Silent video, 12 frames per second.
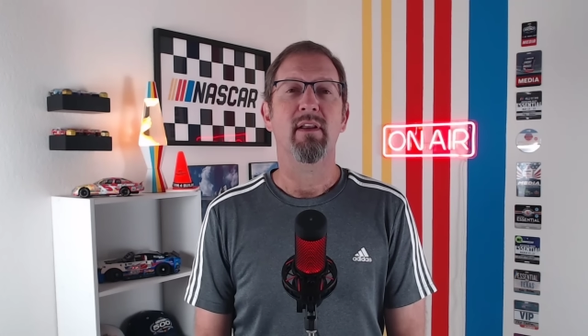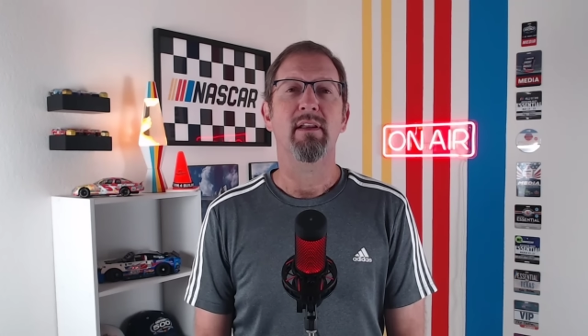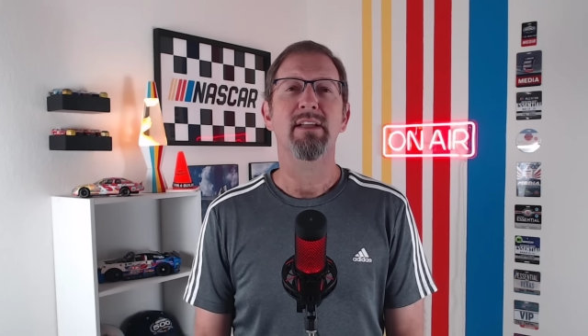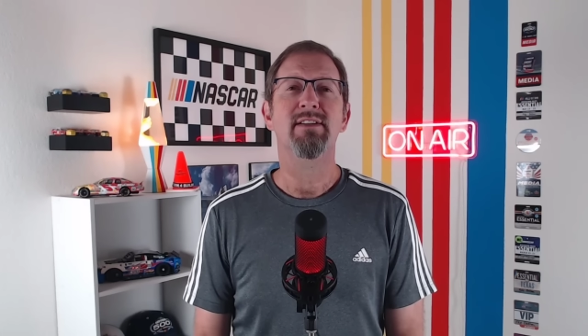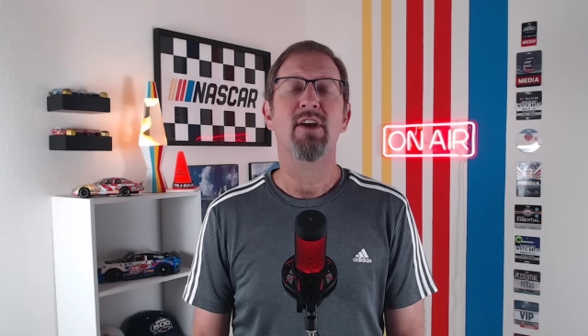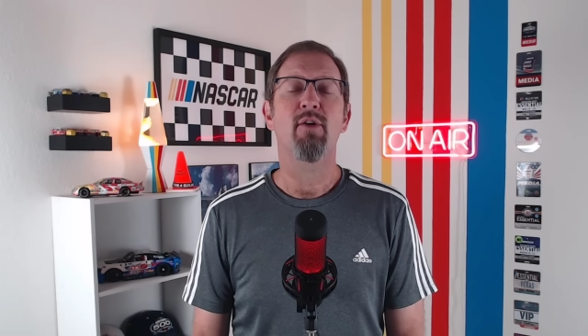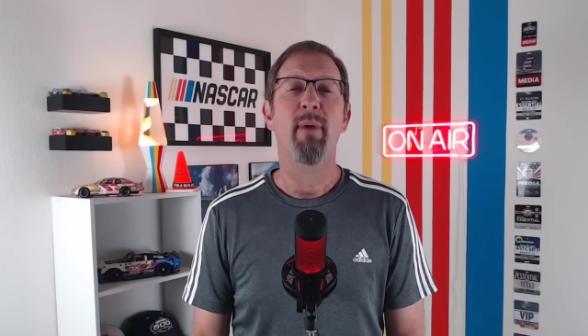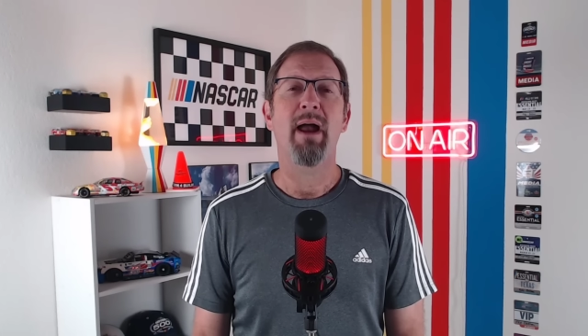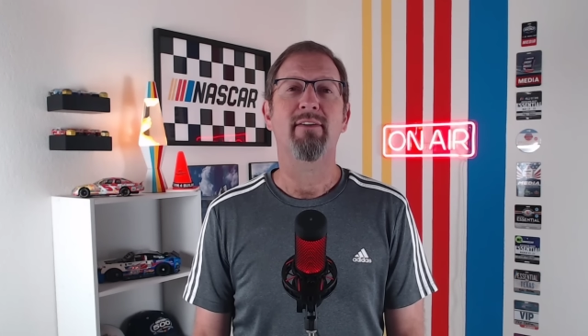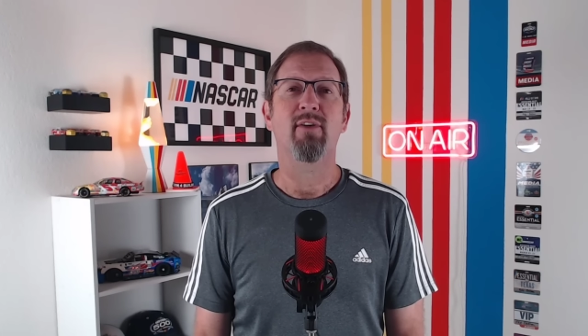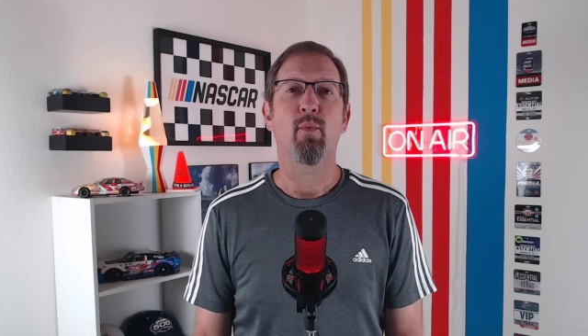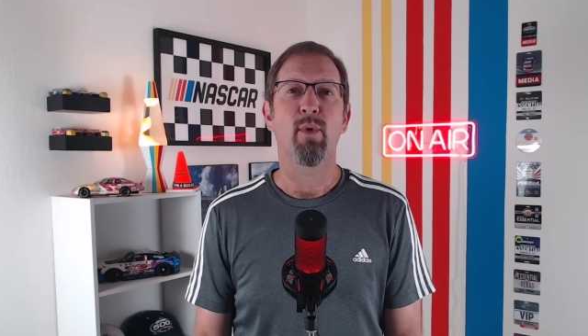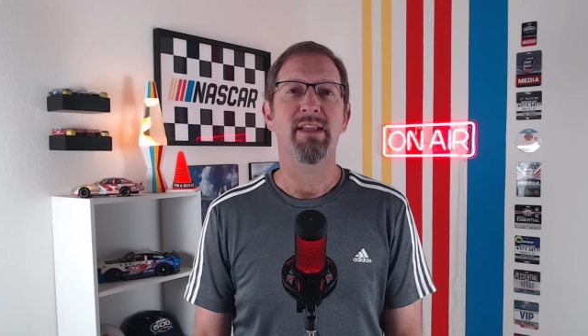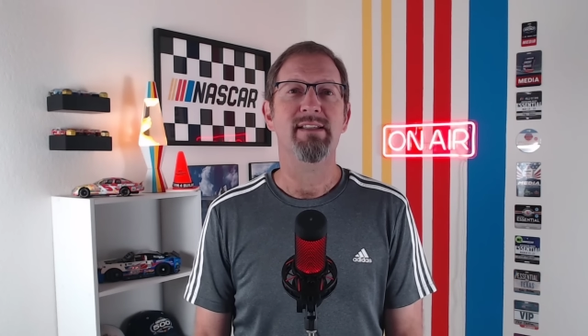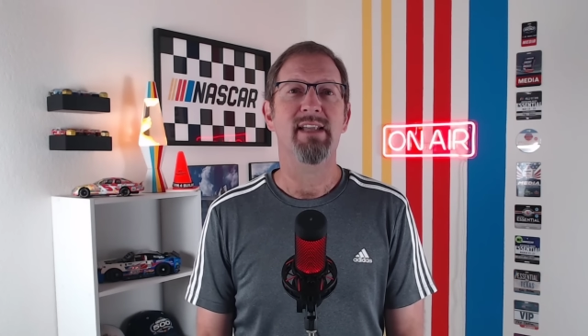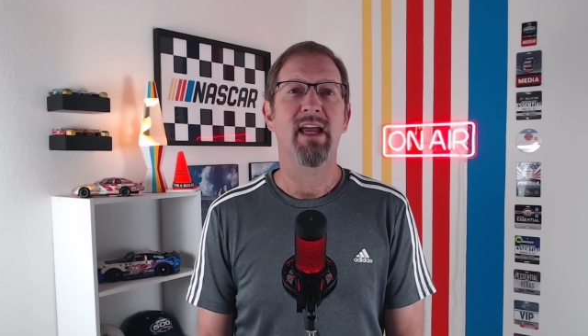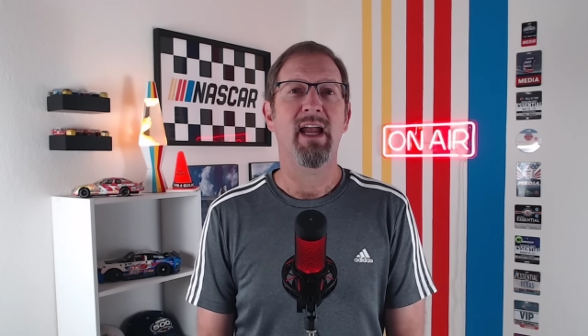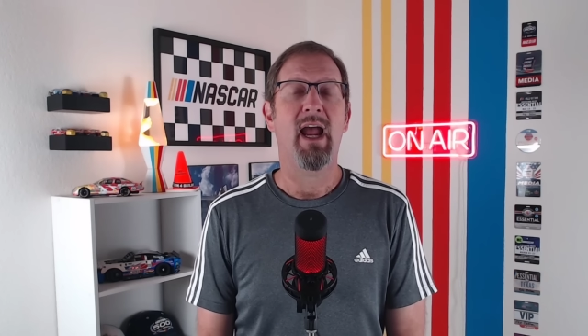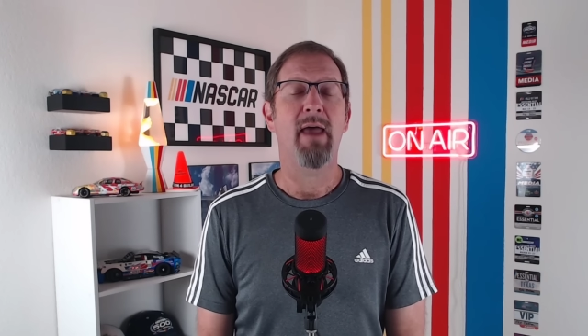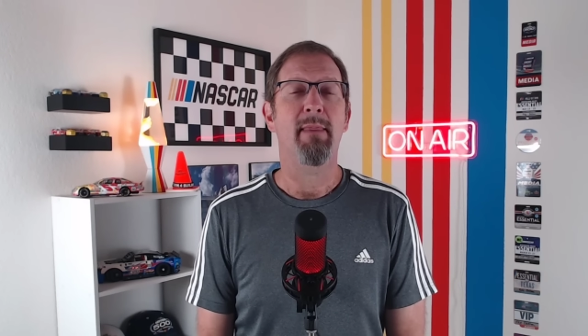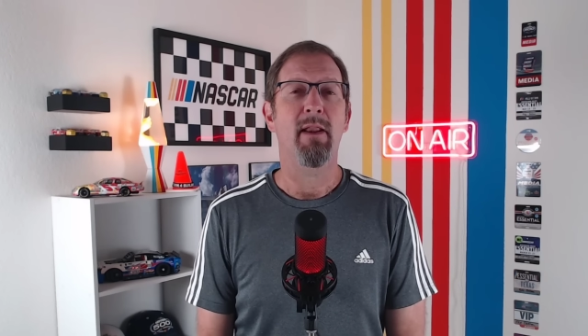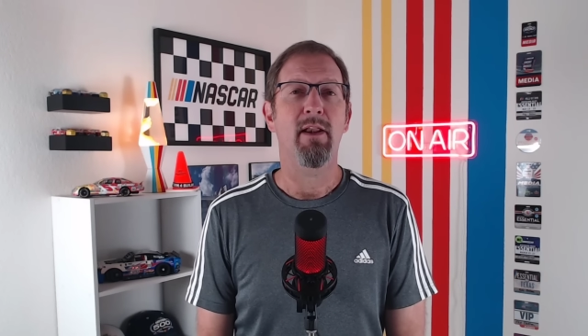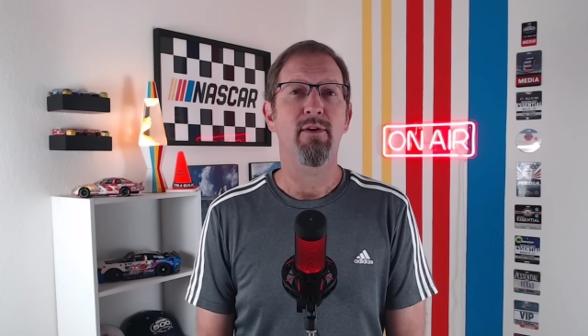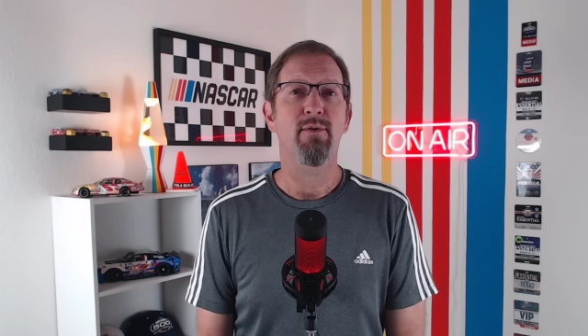let's go back to Wednesday and the
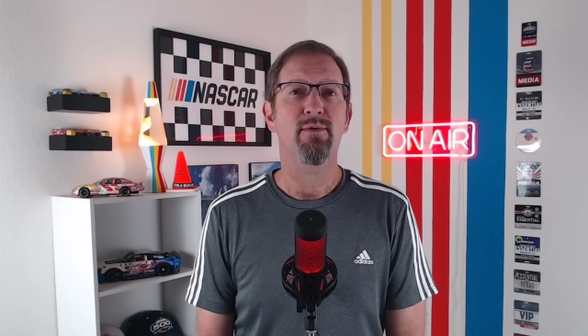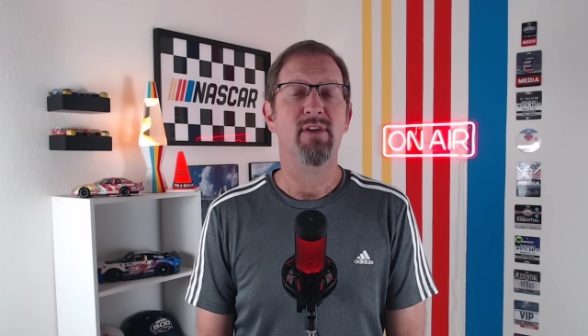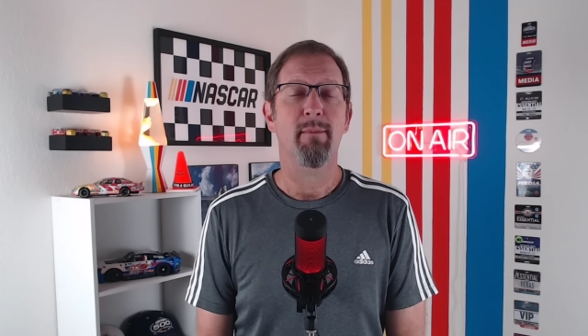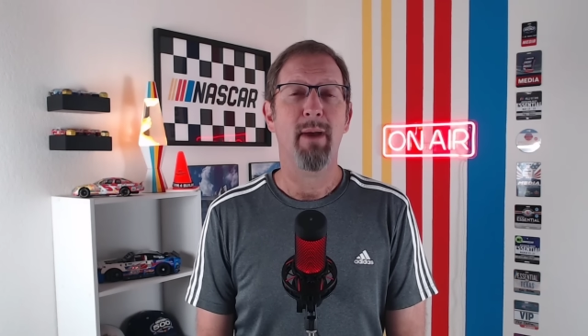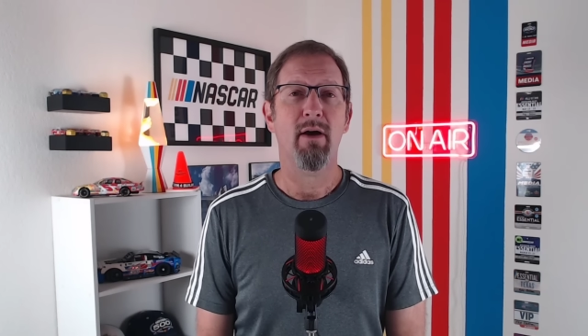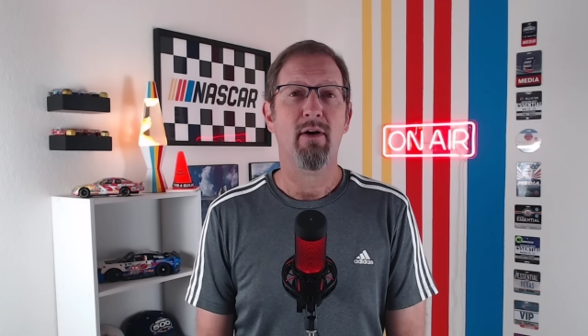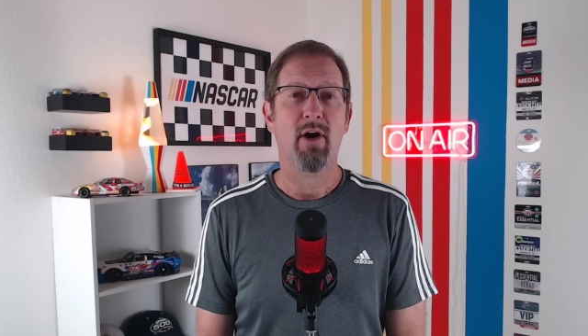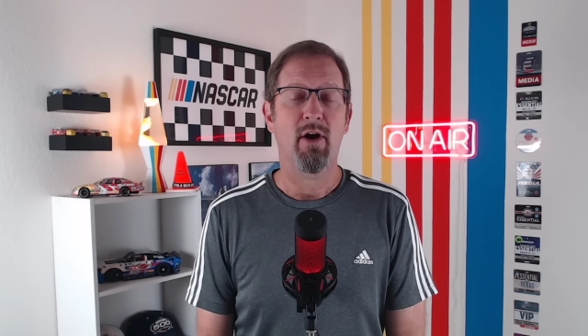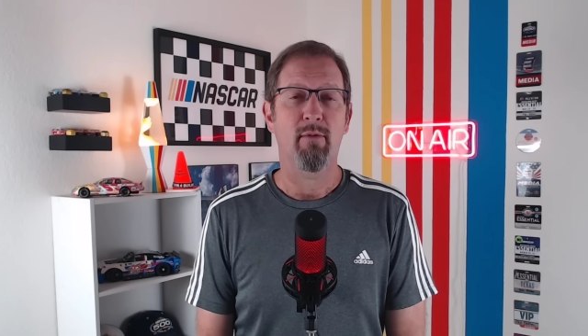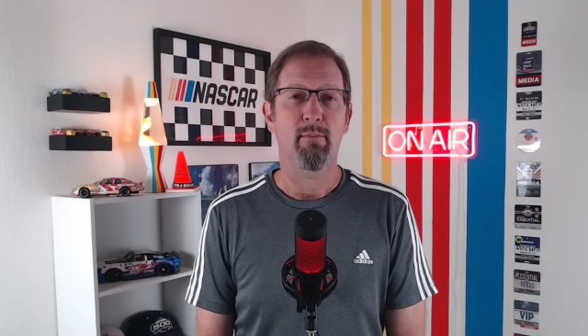news about Kurt